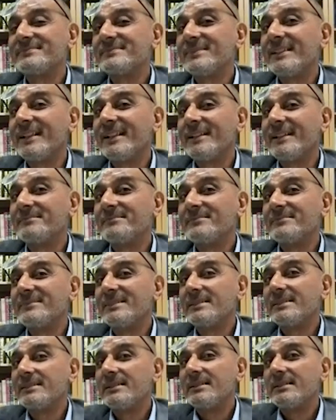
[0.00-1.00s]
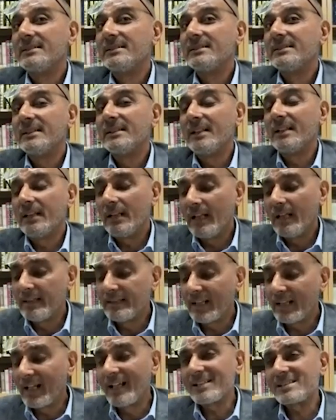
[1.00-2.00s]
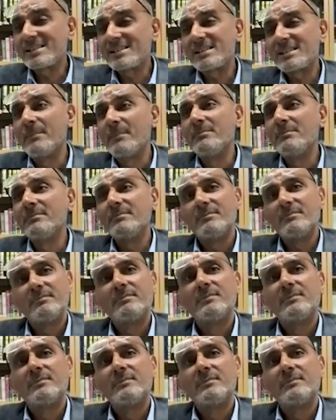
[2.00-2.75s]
Yeah. Yeah. And there are some